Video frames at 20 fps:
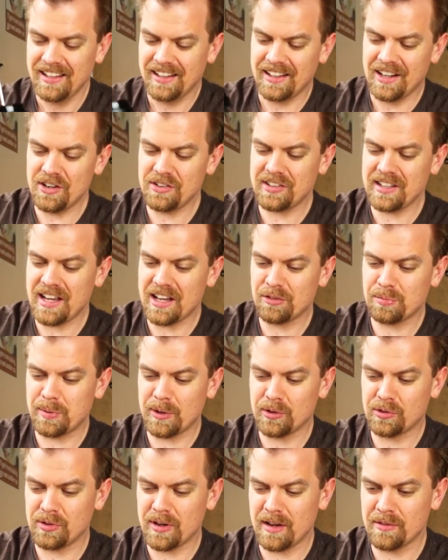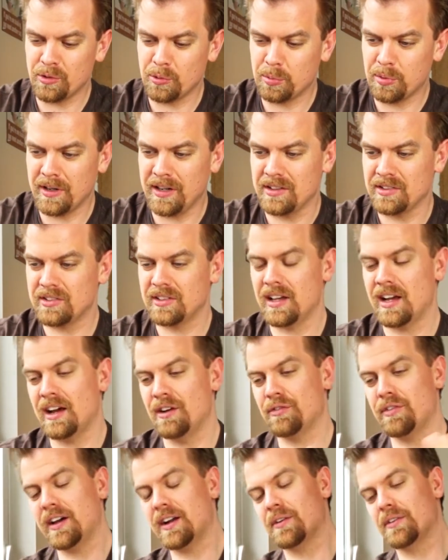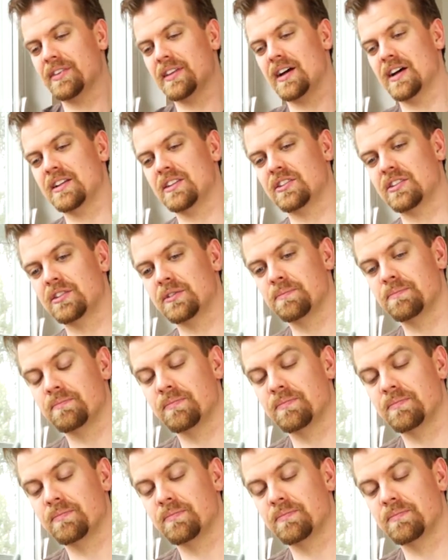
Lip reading: there's the Espro travel press. Final thoughts,